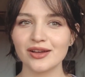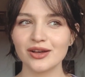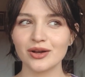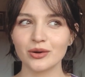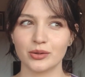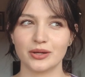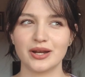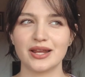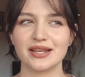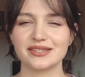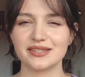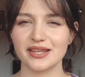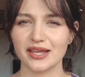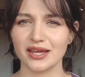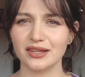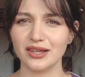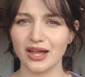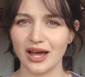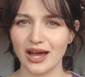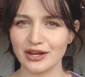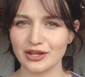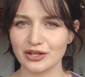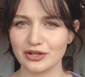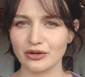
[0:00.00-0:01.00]
When I say a
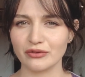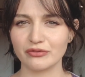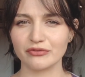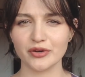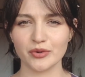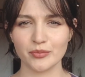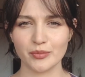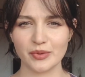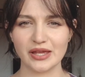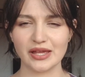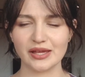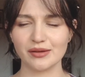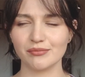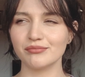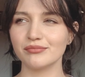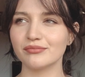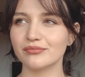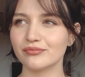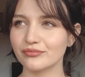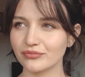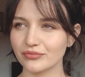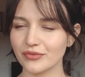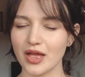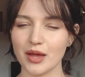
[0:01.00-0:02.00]
lot, for me,
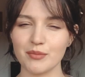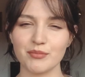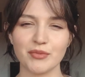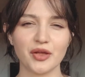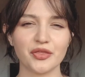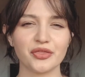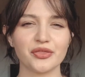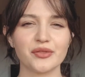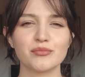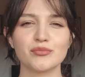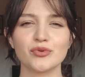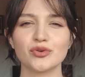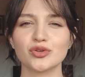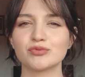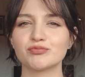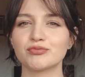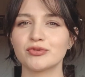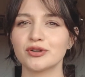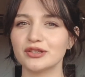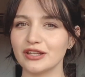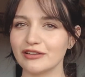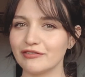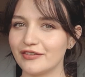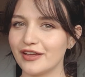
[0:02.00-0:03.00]
I'm not the most
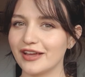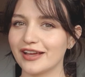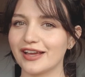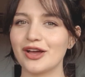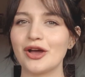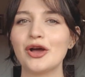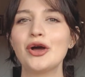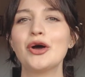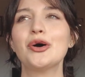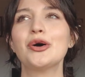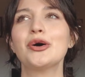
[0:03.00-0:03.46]
prolific,